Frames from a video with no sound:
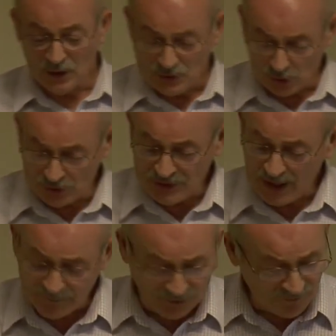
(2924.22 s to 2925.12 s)
John
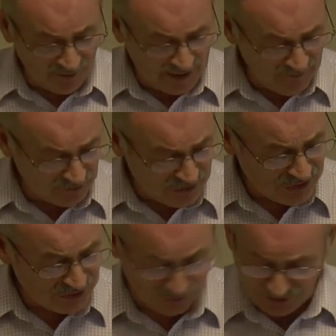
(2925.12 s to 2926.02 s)
chapter 5,
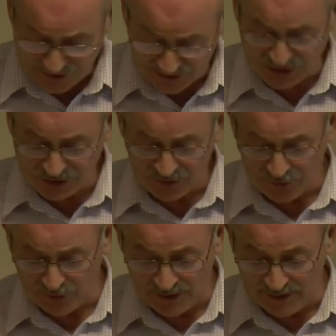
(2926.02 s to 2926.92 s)
verses 36 to
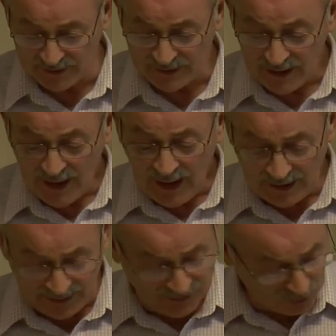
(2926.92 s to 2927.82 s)
38.
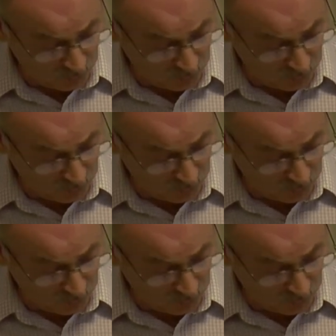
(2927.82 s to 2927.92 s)
And then the